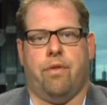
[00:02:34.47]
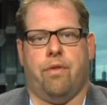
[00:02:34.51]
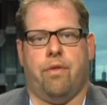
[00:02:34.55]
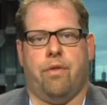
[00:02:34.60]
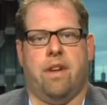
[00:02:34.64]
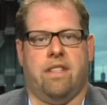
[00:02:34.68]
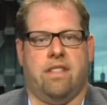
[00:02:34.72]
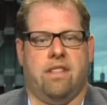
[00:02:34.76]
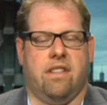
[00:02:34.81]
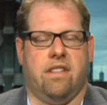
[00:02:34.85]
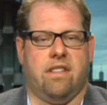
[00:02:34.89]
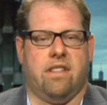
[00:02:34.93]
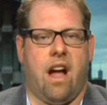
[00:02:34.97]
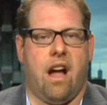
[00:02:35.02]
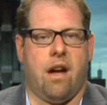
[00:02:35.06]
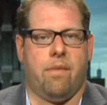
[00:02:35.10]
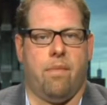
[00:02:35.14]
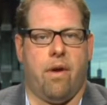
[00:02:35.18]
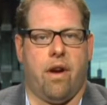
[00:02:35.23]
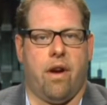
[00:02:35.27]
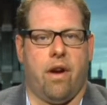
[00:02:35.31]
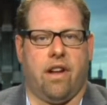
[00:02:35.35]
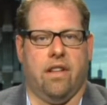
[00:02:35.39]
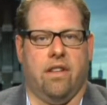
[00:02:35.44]
The reason the stock
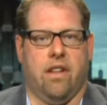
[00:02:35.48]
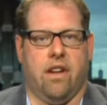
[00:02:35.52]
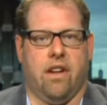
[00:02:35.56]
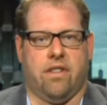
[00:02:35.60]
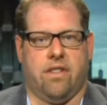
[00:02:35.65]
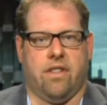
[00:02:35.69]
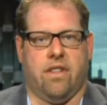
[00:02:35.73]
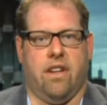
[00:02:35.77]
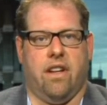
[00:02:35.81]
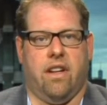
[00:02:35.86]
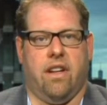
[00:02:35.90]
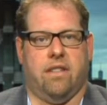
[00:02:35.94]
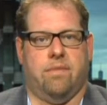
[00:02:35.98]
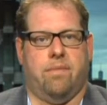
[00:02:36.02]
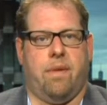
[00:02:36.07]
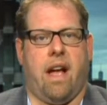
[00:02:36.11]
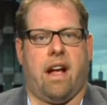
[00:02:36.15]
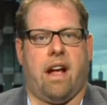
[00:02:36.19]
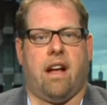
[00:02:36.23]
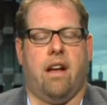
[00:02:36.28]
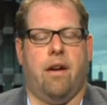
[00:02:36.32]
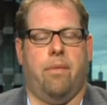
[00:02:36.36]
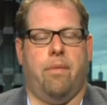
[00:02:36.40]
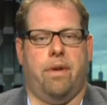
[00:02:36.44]
market looks good is
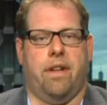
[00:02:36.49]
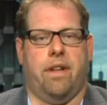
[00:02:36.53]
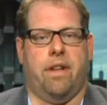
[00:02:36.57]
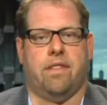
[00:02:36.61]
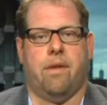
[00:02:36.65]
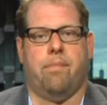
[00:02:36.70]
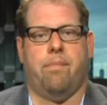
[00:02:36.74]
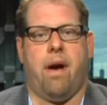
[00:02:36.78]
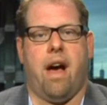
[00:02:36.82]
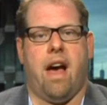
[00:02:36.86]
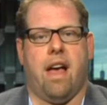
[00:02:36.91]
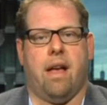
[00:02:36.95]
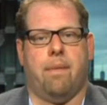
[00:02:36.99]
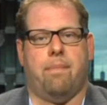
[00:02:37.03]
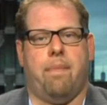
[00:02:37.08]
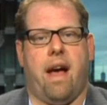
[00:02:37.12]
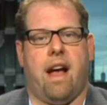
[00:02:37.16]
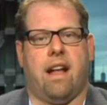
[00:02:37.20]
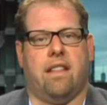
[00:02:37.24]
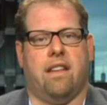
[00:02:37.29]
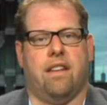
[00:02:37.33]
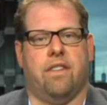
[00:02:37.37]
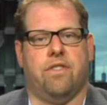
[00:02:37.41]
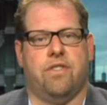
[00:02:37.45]
that companies are buying
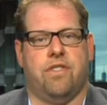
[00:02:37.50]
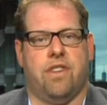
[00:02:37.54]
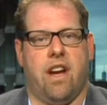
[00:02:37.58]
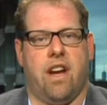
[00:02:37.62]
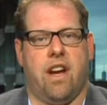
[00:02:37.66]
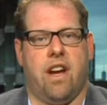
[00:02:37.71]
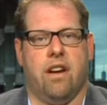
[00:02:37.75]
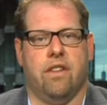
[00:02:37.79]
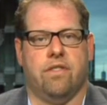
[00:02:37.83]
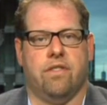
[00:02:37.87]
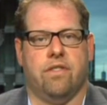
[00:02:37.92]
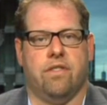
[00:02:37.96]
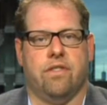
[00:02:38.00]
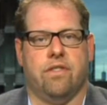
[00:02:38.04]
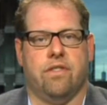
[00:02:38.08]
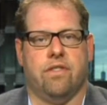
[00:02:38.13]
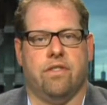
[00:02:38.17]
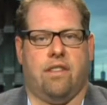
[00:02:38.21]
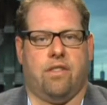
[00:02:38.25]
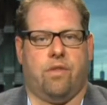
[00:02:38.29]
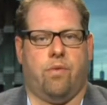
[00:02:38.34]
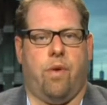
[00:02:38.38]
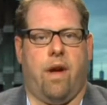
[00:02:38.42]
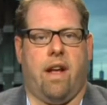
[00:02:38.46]
back their shares
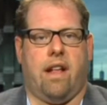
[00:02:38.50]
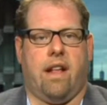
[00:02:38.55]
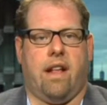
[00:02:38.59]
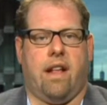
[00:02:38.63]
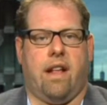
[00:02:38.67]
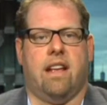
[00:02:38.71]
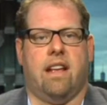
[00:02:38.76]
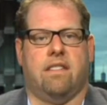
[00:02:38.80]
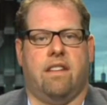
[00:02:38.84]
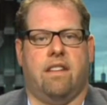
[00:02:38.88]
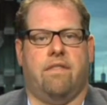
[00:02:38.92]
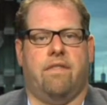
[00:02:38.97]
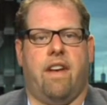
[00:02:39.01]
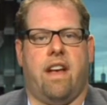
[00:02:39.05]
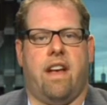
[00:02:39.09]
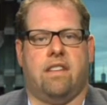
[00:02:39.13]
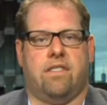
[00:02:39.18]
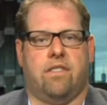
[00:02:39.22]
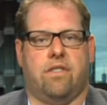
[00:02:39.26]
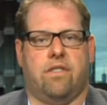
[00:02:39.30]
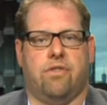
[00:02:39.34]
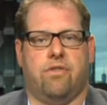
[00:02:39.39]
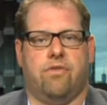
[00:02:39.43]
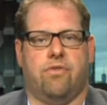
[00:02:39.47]
as quickly as
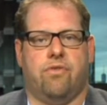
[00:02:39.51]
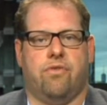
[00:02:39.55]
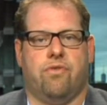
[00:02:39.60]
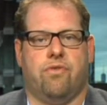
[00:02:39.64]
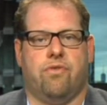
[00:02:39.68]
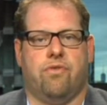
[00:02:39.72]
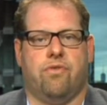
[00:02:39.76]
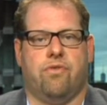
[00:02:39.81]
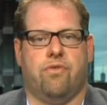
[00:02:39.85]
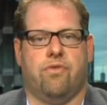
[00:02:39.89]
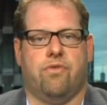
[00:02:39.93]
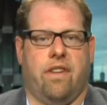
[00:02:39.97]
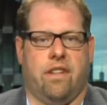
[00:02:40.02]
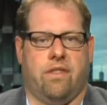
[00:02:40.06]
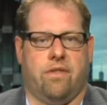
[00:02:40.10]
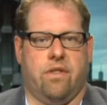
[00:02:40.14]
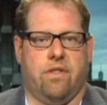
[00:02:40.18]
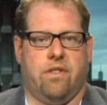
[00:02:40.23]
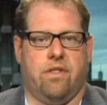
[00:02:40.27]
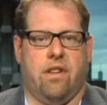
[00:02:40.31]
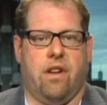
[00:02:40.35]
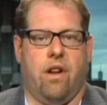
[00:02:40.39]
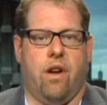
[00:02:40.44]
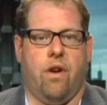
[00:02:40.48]
investors dribble out of
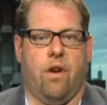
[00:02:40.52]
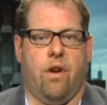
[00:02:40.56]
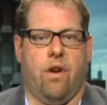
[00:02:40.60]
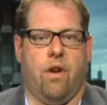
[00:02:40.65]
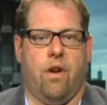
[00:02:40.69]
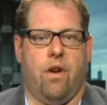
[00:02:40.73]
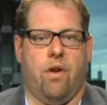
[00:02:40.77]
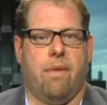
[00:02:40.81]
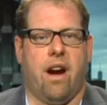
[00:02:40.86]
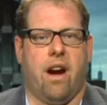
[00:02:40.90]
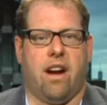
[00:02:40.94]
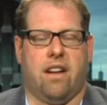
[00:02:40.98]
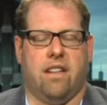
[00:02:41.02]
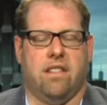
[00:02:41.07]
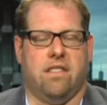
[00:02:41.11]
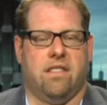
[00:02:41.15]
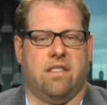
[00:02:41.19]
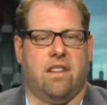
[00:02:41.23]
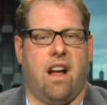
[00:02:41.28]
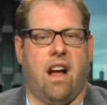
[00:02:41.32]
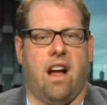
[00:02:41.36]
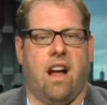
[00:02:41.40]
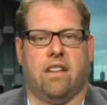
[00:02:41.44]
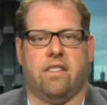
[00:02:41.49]
interest in owning American
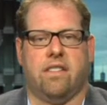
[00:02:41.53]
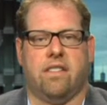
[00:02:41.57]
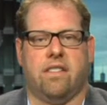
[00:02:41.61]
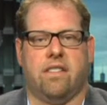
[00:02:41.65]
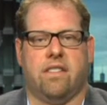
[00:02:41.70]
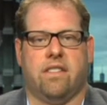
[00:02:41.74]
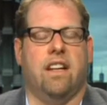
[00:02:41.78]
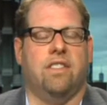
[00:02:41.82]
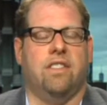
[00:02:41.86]
stocks.